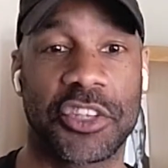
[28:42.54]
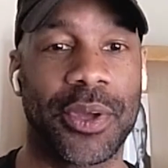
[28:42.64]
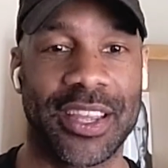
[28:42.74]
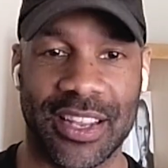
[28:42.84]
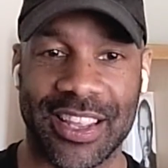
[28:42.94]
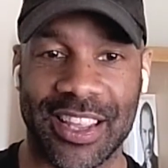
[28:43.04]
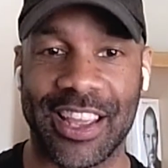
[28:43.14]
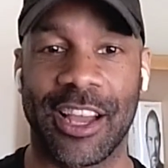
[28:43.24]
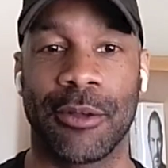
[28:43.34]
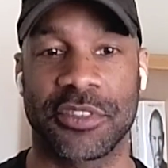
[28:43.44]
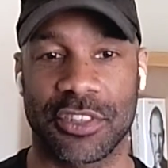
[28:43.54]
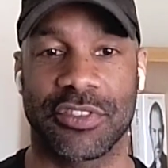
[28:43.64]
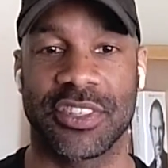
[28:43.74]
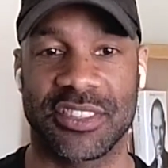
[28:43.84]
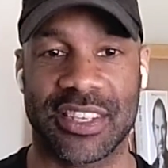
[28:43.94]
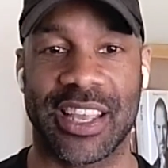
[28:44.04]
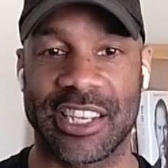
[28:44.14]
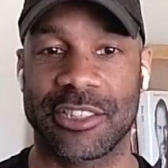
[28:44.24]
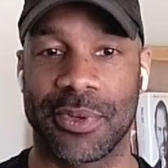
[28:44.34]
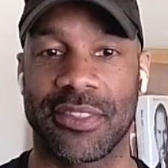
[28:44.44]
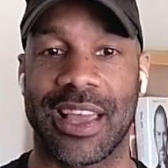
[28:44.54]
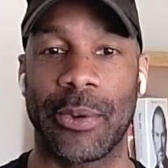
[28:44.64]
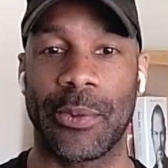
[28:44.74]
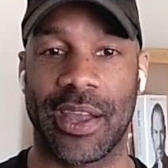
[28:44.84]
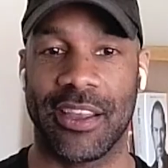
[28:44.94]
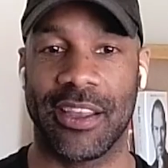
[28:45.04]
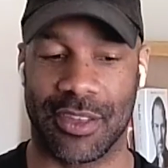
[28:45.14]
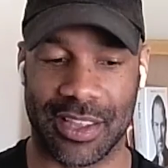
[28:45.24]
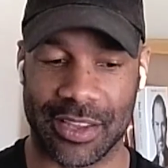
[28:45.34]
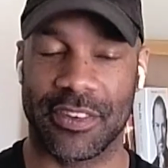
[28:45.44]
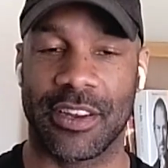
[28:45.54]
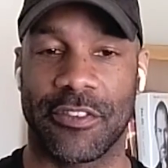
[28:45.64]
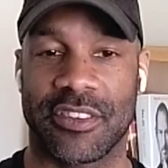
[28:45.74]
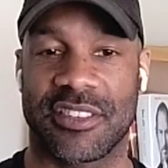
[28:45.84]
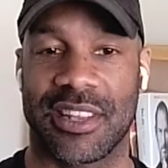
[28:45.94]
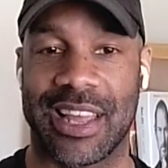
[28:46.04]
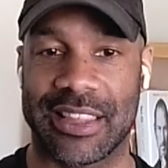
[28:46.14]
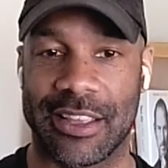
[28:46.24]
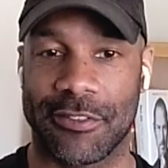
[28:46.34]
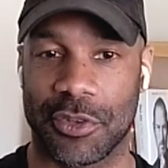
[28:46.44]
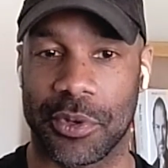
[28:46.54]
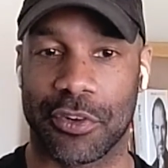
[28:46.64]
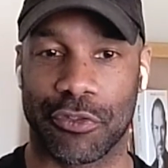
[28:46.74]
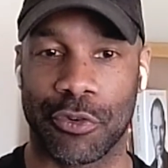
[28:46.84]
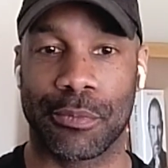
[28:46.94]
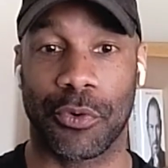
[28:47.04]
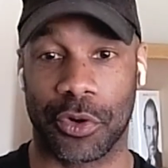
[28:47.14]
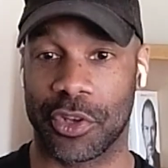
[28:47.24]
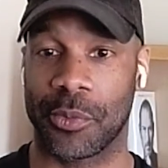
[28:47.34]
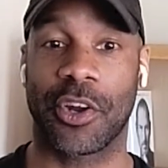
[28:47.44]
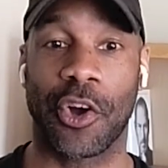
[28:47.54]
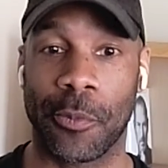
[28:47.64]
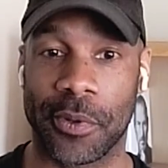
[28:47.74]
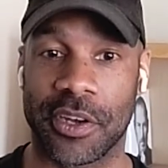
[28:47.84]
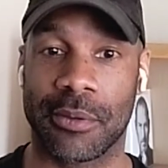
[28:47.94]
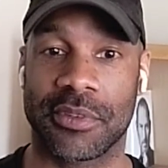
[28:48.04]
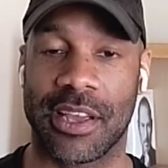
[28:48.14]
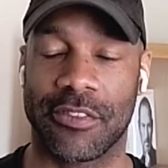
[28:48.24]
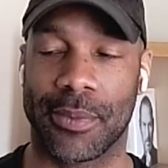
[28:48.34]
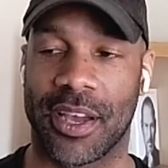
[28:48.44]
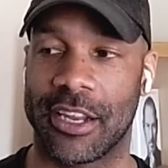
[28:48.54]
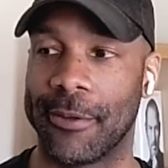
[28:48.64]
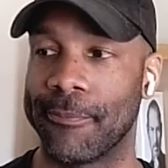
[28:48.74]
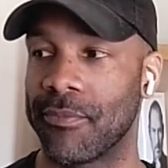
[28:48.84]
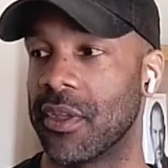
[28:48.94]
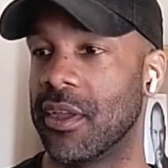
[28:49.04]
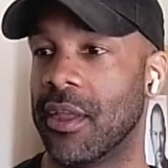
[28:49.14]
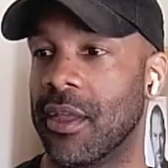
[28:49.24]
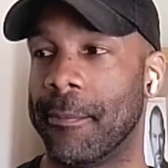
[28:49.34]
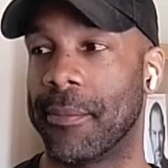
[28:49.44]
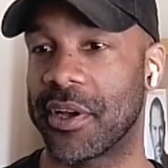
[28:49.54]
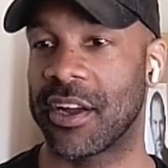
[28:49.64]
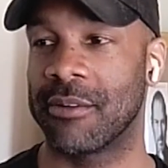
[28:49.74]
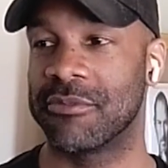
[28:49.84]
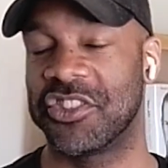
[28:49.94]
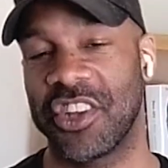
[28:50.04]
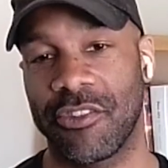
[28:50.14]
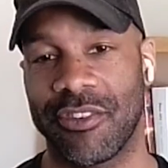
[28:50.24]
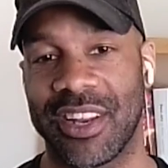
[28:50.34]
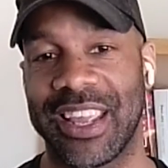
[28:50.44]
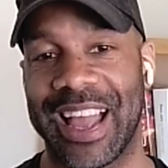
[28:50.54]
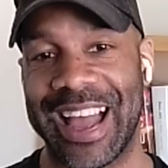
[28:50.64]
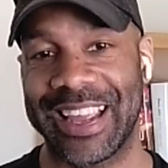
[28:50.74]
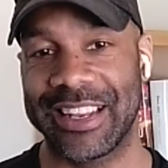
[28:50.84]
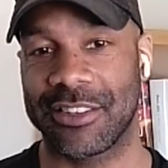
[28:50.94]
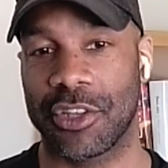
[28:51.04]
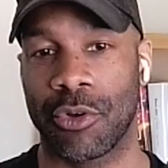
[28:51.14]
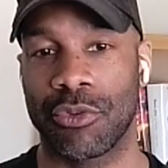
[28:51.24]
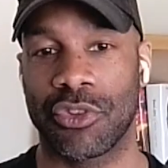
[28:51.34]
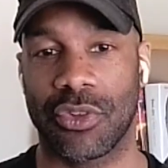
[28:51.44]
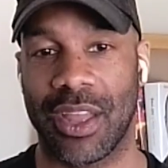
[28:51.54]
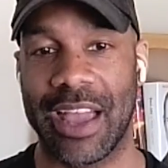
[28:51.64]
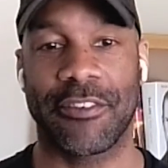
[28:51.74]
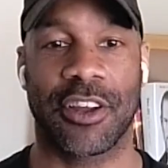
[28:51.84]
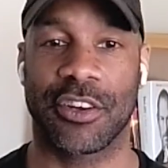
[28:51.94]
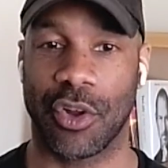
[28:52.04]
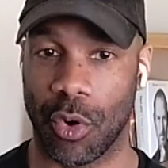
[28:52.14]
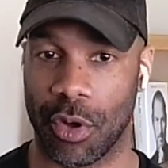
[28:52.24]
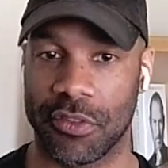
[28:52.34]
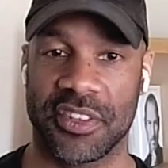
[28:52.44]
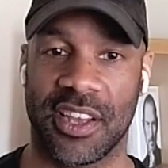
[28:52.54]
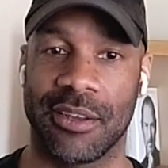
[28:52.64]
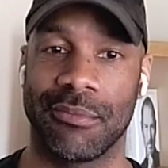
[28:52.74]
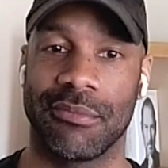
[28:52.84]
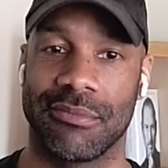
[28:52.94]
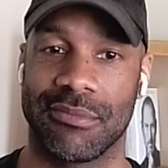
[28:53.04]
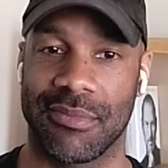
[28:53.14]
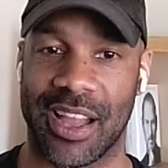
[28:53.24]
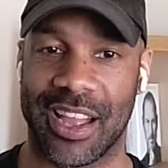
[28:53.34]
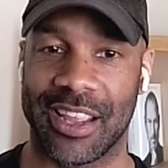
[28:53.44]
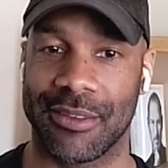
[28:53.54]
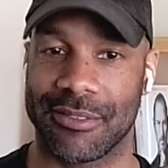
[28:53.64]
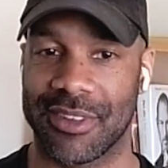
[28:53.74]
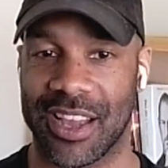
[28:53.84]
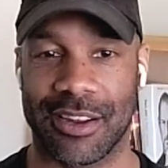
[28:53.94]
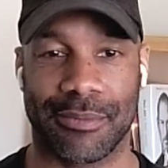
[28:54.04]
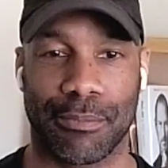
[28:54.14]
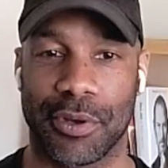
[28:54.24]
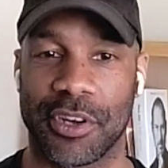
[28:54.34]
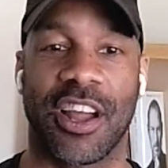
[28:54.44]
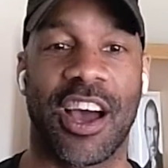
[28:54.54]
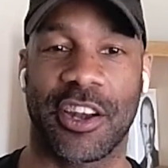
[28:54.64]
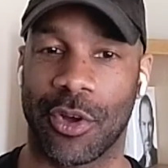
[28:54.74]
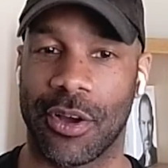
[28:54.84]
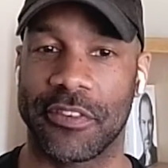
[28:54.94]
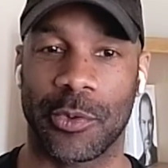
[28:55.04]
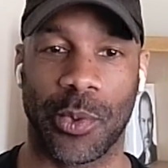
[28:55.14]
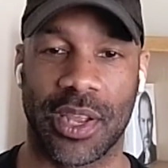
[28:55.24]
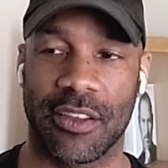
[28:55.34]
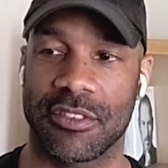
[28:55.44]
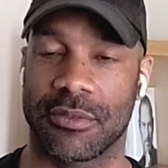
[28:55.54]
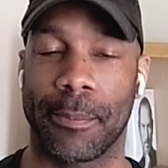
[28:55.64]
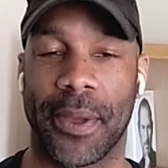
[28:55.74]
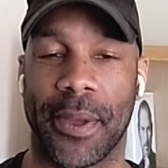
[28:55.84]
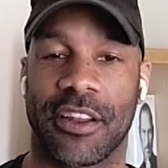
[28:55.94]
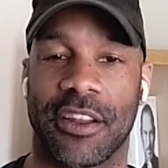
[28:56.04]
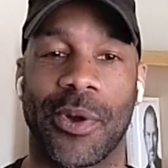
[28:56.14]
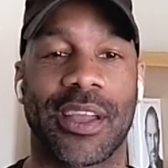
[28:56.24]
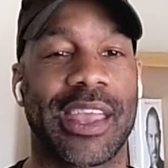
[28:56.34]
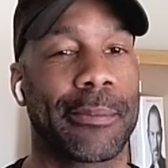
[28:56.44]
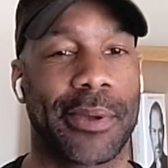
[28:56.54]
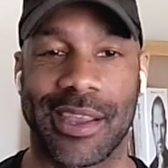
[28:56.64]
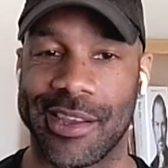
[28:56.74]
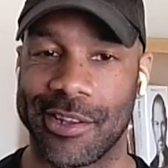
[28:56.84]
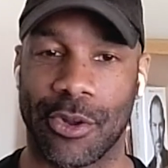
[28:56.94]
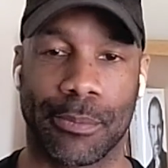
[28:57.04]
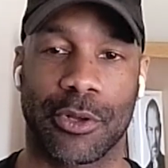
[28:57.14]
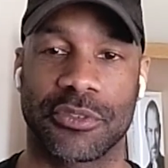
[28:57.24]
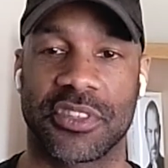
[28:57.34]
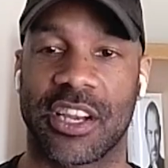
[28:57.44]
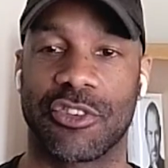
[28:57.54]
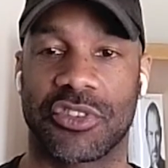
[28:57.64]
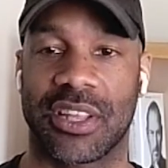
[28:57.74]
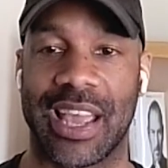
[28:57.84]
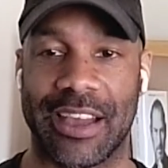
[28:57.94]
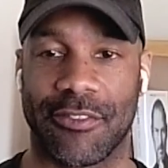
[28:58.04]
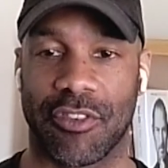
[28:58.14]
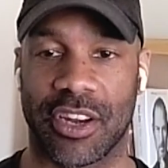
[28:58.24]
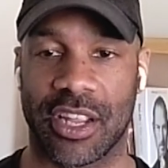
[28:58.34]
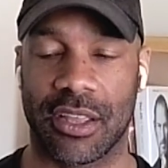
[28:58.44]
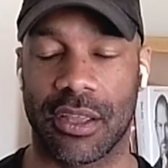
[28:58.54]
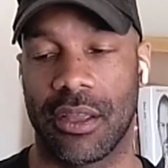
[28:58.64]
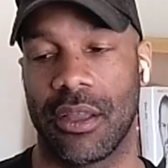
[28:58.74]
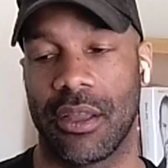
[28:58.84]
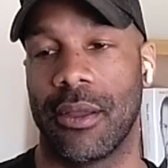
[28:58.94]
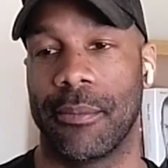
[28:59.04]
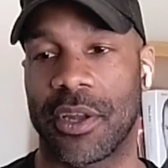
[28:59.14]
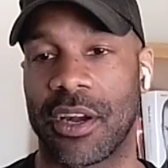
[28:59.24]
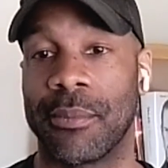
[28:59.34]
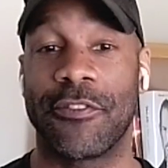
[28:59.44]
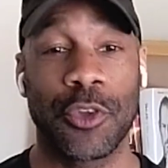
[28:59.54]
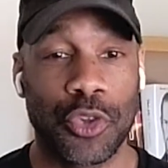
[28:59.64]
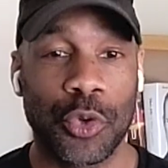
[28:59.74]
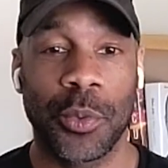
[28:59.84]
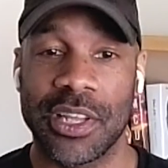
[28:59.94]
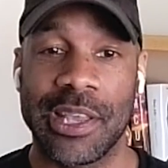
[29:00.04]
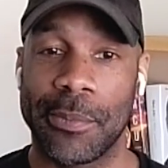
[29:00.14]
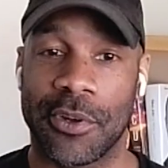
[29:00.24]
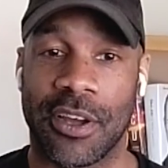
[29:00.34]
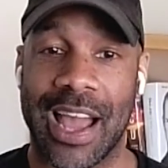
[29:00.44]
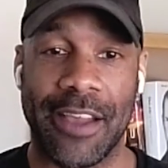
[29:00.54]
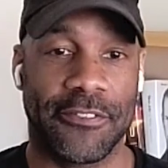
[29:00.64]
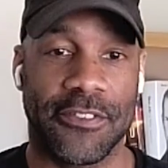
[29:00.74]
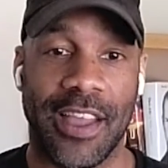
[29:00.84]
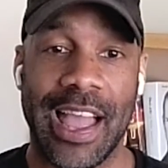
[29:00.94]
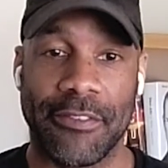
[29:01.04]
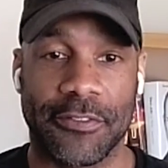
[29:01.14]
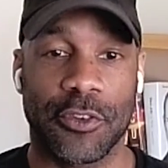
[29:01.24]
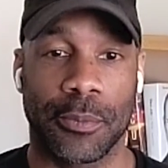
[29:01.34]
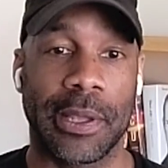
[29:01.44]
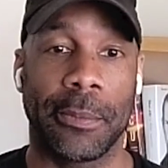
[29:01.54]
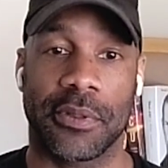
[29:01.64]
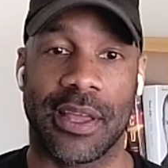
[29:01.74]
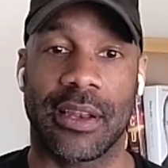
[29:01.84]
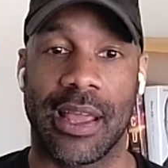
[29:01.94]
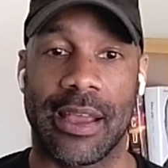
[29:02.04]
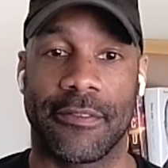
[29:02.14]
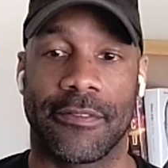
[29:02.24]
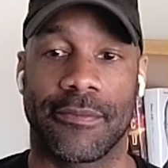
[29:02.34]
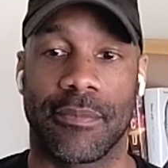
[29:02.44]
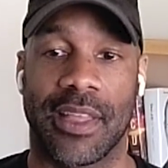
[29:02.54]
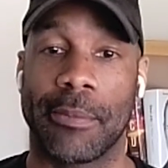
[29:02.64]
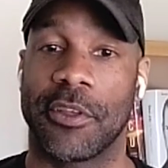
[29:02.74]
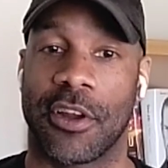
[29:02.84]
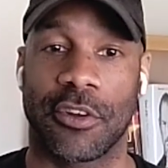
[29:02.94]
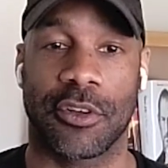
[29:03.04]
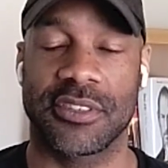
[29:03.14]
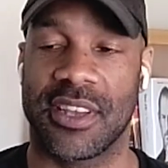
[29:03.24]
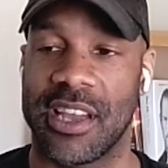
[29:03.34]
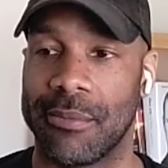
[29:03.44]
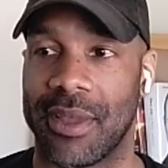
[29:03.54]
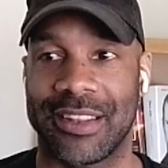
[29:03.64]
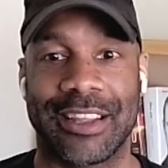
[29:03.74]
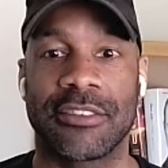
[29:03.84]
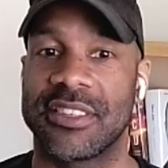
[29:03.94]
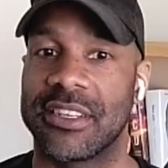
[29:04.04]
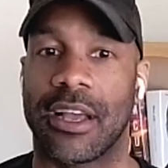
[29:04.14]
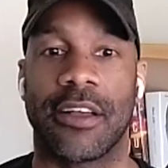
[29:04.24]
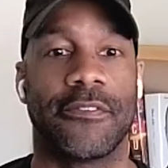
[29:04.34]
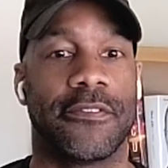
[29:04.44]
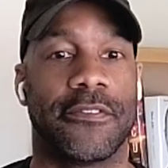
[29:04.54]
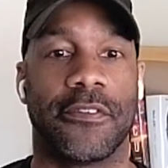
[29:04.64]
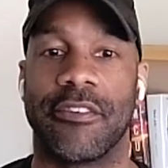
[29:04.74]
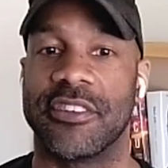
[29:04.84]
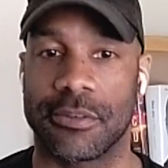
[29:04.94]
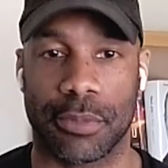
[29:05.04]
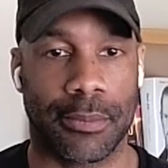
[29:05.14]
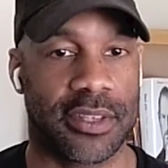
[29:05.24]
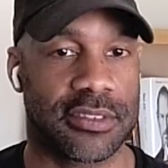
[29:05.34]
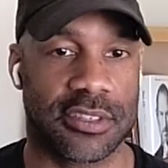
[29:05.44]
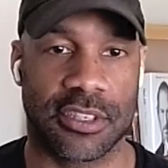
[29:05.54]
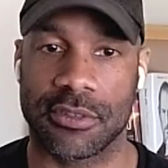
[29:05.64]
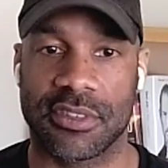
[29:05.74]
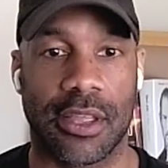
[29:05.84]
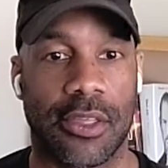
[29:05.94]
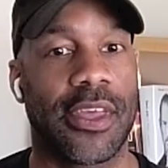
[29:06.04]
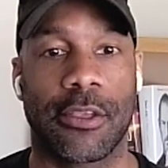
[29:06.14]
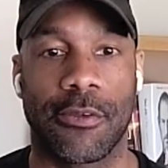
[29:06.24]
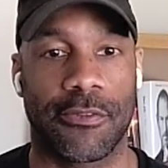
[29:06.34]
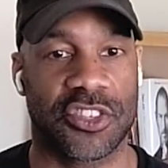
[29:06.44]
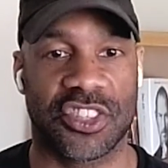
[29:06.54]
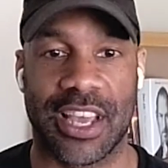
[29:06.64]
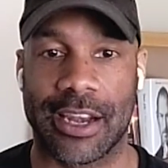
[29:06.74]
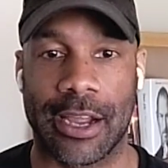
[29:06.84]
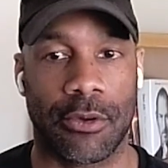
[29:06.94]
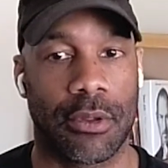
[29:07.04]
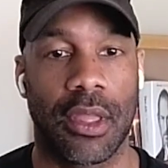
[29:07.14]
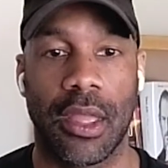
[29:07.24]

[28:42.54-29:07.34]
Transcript: So it helps increase engagement that way, even if it's selective to a group or you want to open it up to everybody. But, generally, I don't have it on all the time. I kinda put it on and off in waves depending on what campaign or post that I usually have running. But, if you do wanna keep it on, I've have a few people that have kept it on all the time, they'll send a very simple message, and they'll say, "Thank you for the shout out."